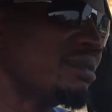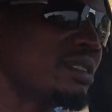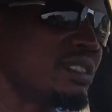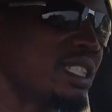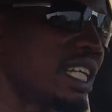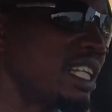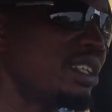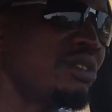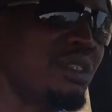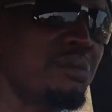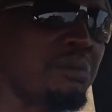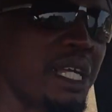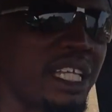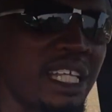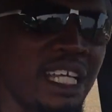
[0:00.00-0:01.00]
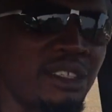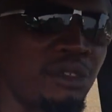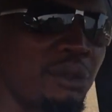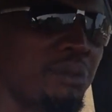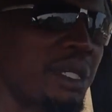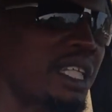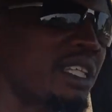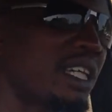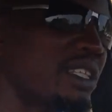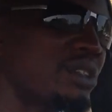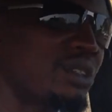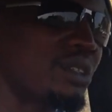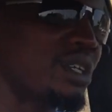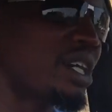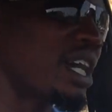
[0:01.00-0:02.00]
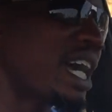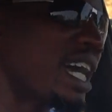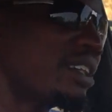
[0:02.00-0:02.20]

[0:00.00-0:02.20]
started doing metal to metal. So I